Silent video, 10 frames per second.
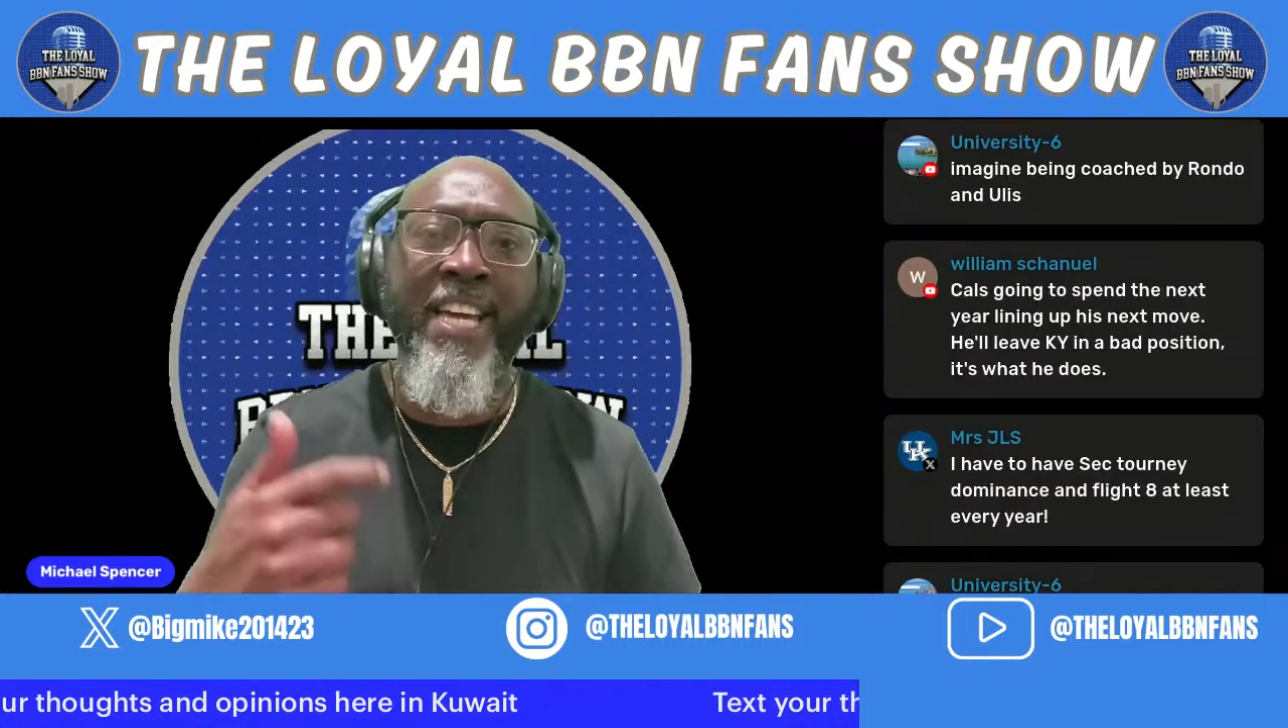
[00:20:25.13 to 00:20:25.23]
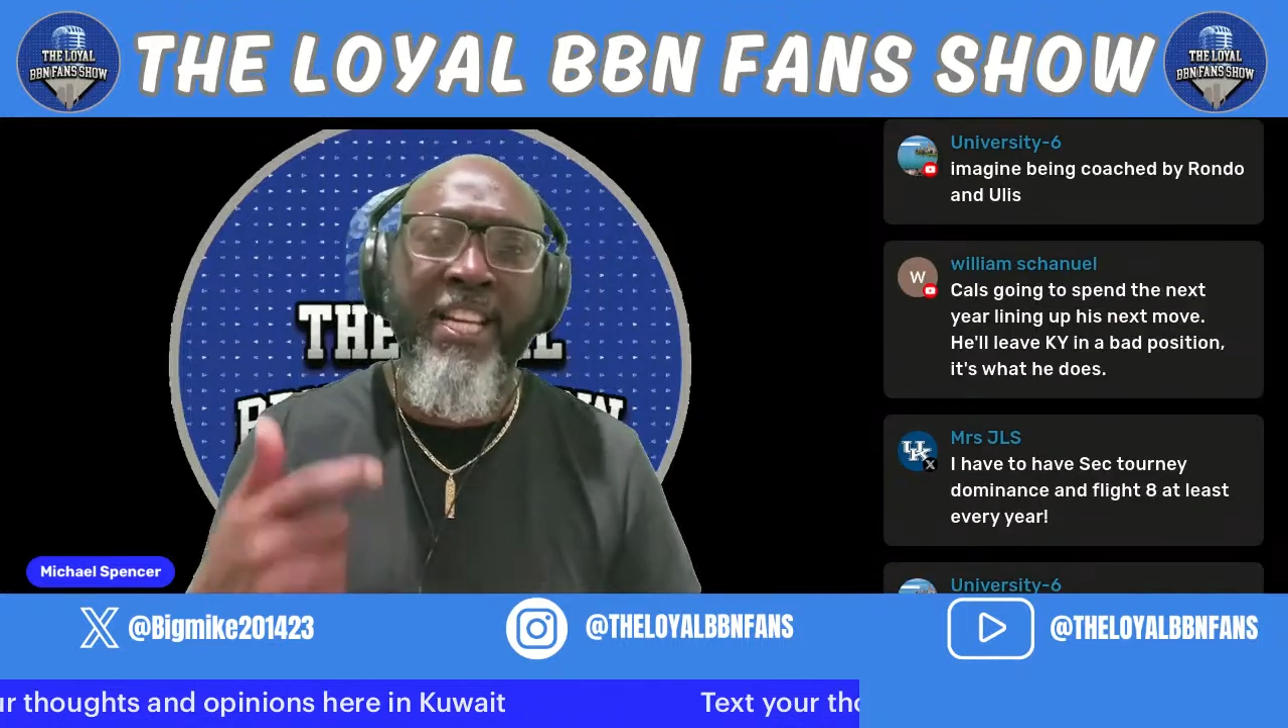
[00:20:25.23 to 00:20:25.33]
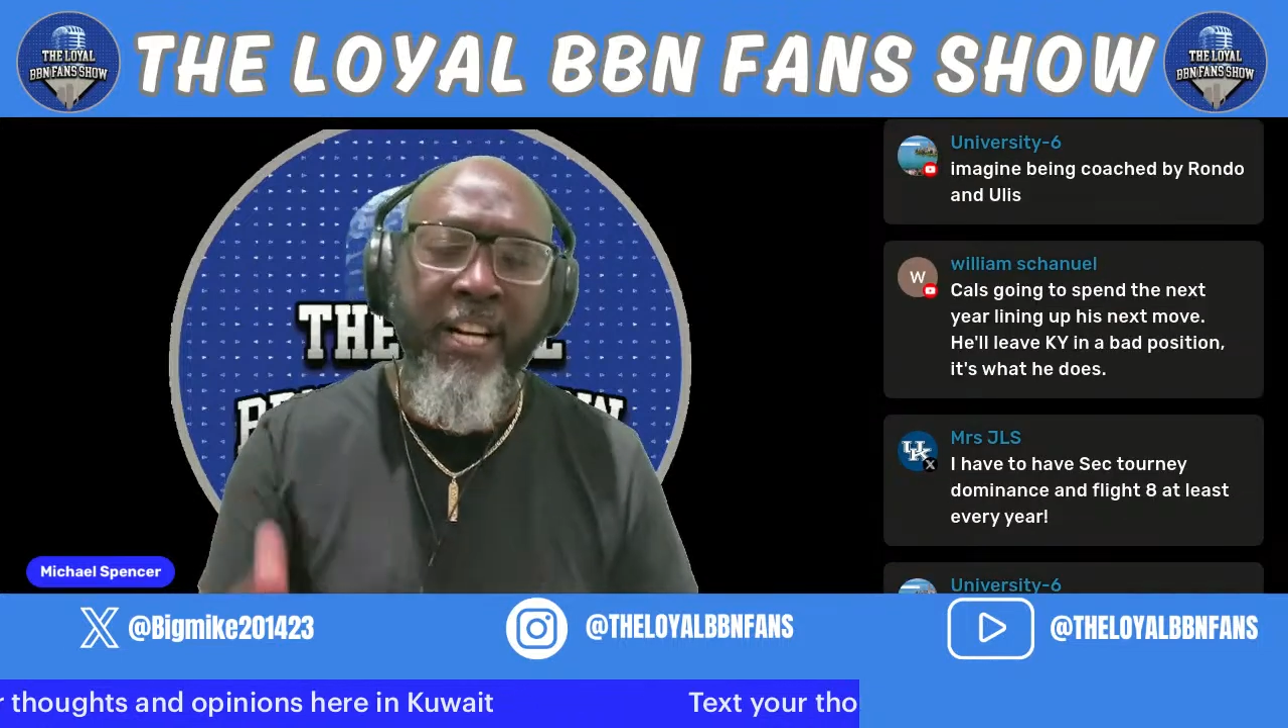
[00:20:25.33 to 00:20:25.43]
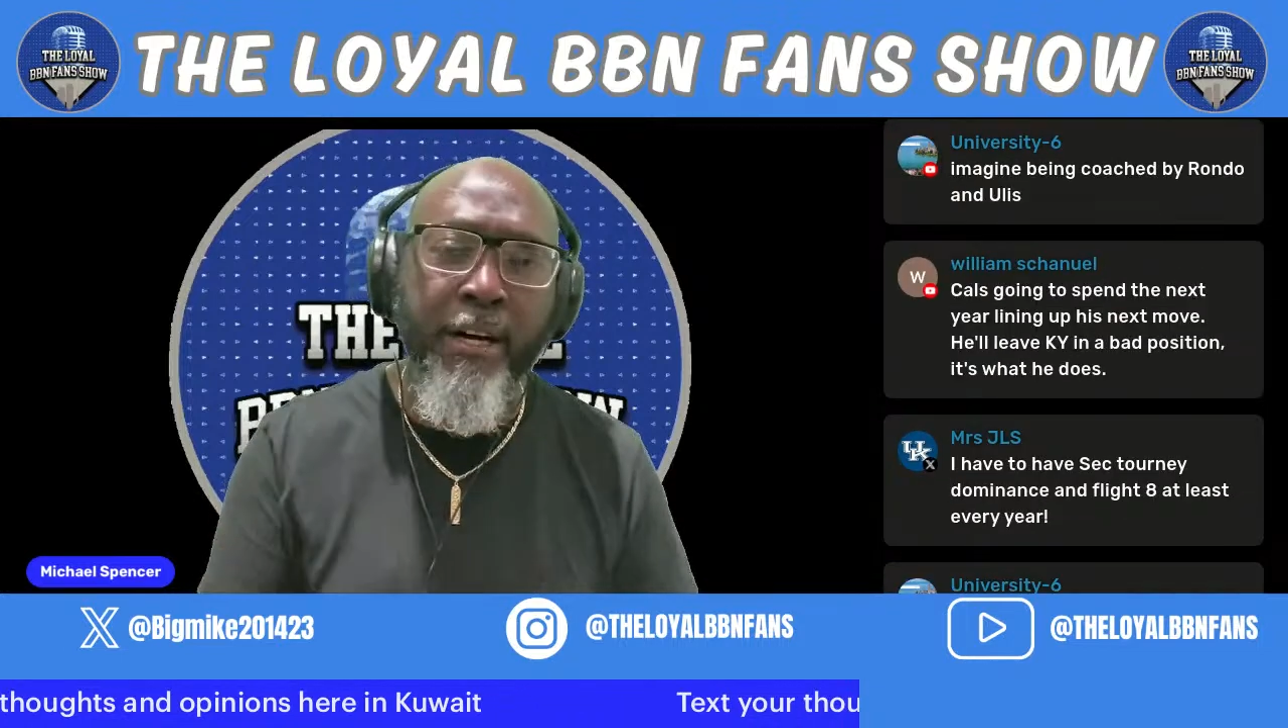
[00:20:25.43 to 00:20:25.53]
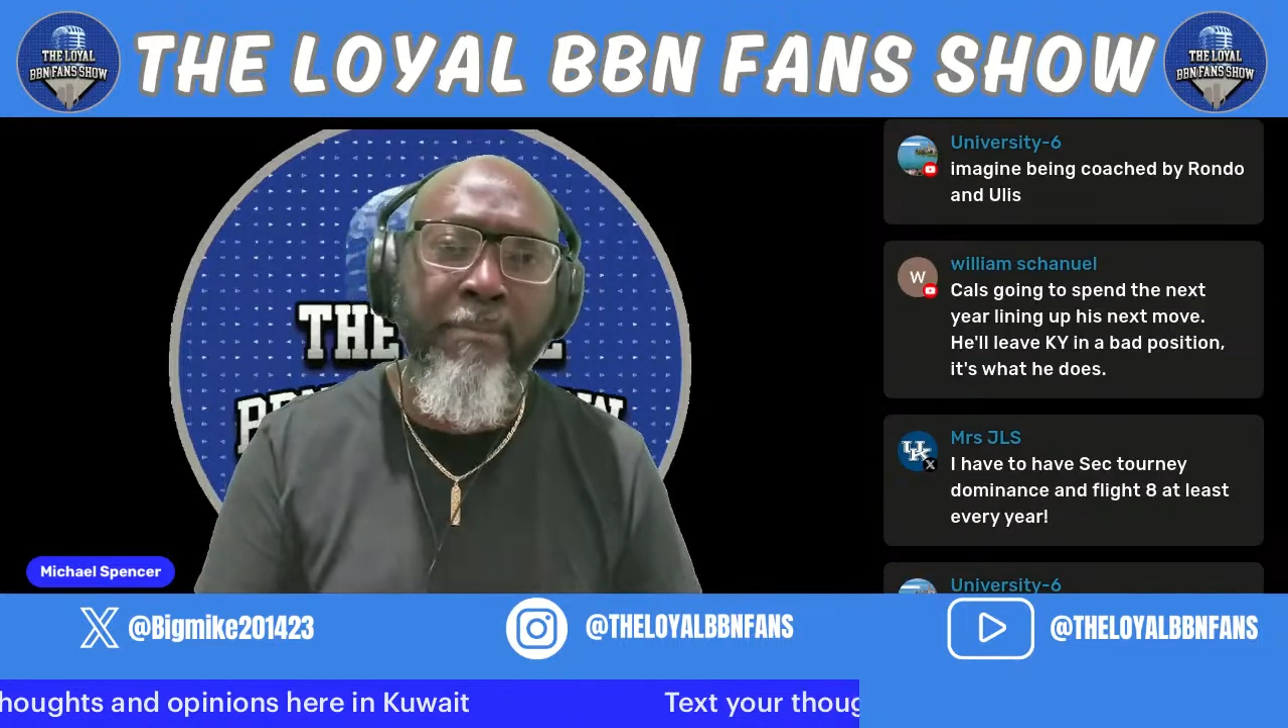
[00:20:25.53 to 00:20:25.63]
they
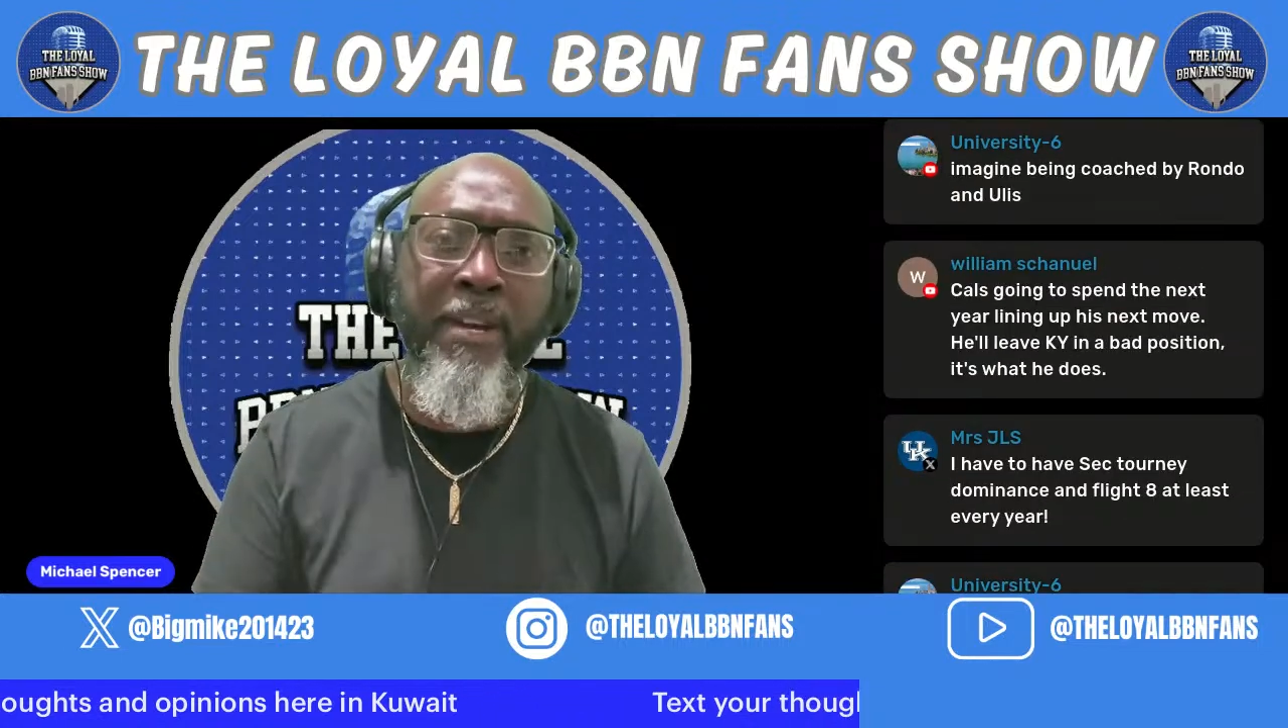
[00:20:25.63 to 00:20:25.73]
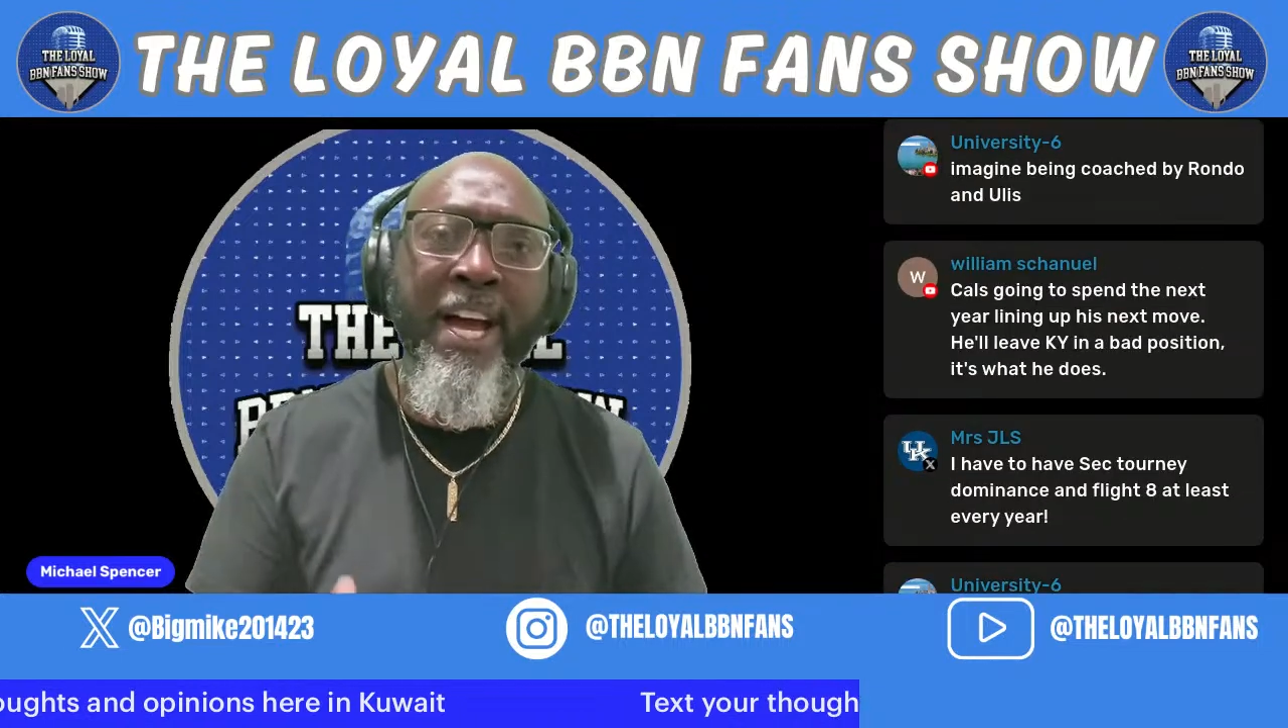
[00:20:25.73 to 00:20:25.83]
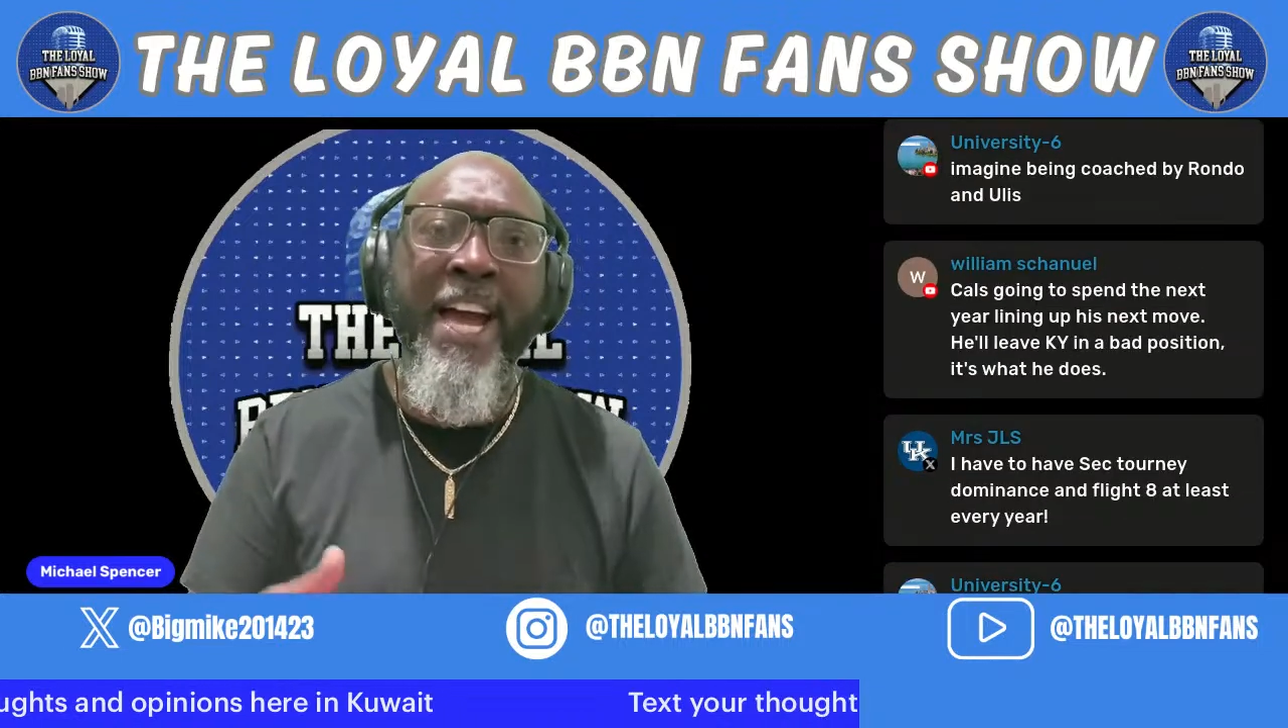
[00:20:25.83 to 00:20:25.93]
come